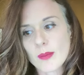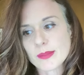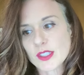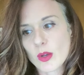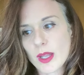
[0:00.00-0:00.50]

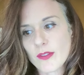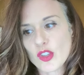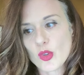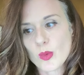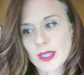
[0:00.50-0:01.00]
So
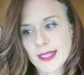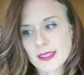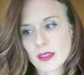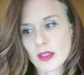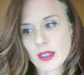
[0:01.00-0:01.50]
if you would like
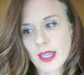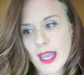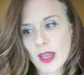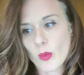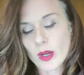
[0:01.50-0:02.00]
to look
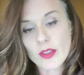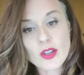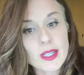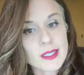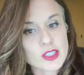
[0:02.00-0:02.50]
at what other
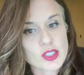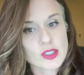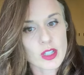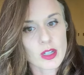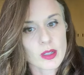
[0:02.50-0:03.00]

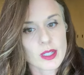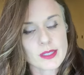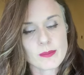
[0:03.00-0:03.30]
conditions are